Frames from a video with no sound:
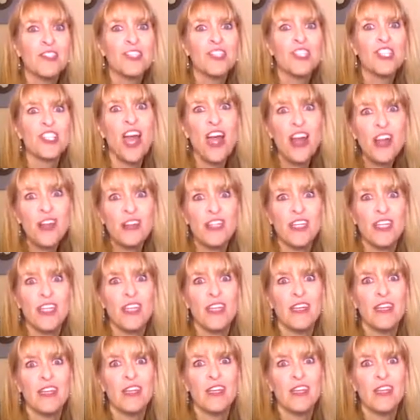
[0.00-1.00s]

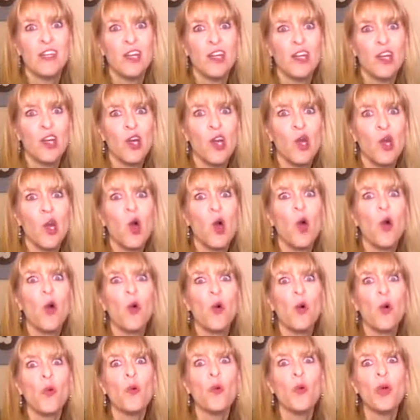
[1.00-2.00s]
Charlie,
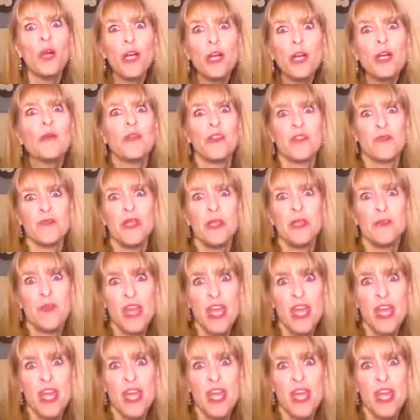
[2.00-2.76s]
work with me,